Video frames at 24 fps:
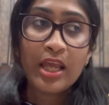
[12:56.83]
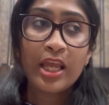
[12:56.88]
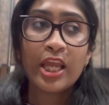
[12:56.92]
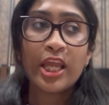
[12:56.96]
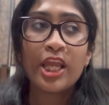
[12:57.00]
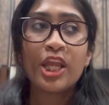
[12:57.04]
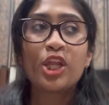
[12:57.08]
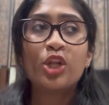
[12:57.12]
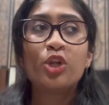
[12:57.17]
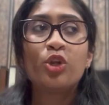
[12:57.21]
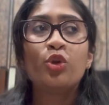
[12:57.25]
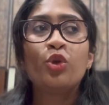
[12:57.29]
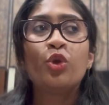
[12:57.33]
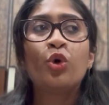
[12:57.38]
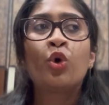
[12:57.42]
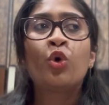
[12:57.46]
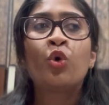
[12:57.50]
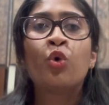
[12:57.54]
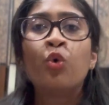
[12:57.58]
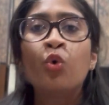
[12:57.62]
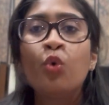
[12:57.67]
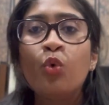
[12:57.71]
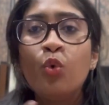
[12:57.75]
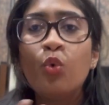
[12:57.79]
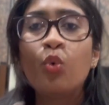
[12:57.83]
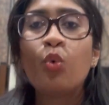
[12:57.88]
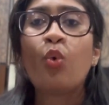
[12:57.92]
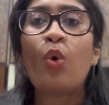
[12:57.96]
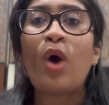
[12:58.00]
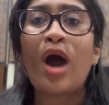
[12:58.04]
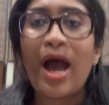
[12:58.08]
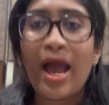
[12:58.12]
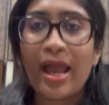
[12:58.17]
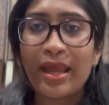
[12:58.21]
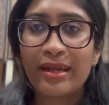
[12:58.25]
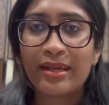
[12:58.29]
in who
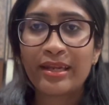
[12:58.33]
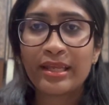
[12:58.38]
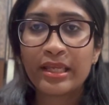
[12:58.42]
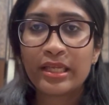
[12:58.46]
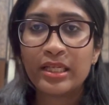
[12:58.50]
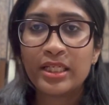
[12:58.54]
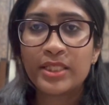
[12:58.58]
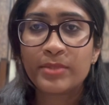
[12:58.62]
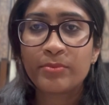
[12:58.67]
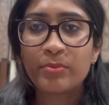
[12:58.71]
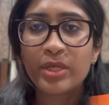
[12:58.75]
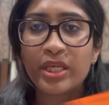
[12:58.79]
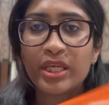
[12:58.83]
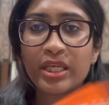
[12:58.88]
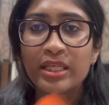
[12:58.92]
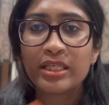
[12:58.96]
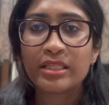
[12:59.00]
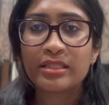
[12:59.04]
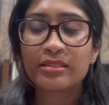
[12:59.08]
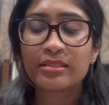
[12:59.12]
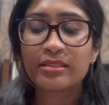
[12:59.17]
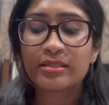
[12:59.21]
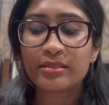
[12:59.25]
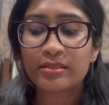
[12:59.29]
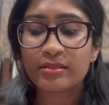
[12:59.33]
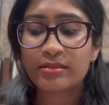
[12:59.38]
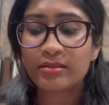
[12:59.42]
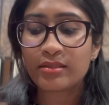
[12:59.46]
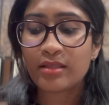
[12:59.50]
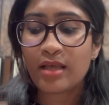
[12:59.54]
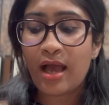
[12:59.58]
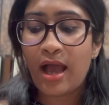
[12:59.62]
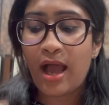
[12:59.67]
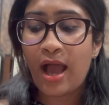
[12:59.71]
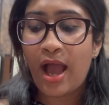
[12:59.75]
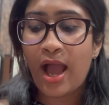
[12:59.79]
I read, because
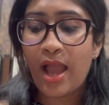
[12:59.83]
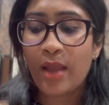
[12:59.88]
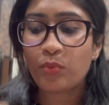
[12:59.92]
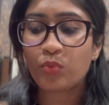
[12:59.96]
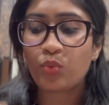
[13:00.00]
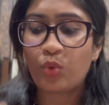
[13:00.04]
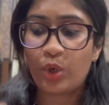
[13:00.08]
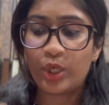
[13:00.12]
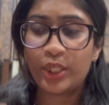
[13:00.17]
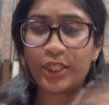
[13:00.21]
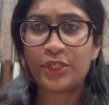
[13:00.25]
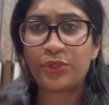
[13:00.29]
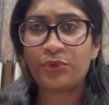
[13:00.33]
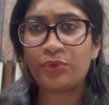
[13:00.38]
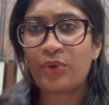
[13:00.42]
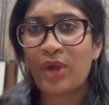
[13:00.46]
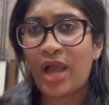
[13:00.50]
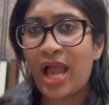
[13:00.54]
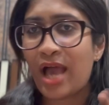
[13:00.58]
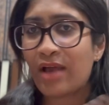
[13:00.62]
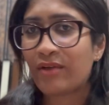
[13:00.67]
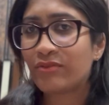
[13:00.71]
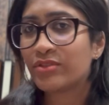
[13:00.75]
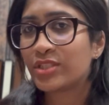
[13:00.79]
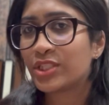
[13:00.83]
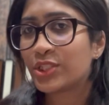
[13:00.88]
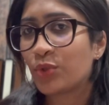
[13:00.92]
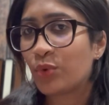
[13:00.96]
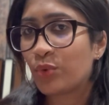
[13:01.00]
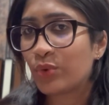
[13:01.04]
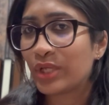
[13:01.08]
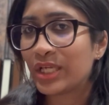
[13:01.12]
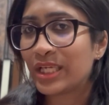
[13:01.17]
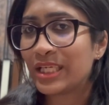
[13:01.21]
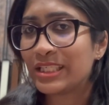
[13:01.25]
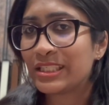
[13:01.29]
I want to have
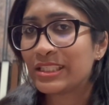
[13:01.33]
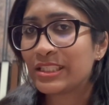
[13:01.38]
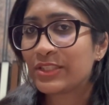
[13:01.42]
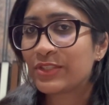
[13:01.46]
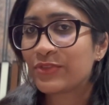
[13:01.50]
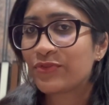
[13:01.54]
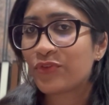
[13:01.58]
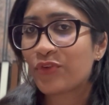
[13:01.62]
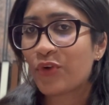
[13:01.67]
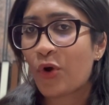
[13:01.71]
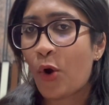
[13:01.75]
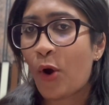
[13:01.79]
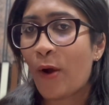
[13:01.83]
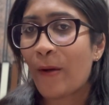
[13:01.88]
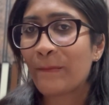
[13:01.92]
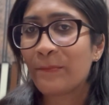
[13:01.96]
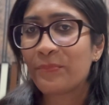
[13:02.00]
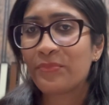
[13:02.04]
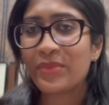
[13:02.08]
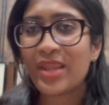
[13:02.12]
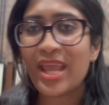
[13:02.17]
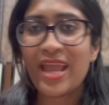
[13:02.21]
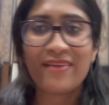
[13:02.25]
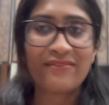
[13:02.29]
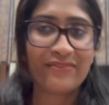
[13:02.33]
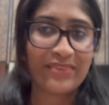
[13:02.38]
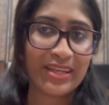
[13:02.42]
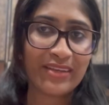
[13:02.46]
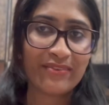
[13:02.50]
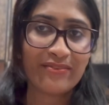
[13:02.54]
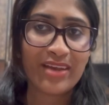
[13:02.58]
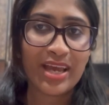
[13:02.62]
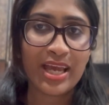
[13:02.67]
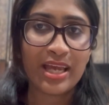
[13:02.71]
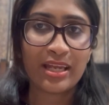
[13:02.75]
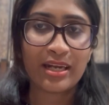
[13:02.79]
stories from
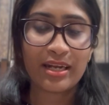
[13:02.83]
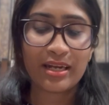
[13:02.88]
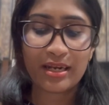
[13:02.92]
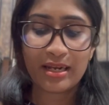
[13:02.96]
everywhere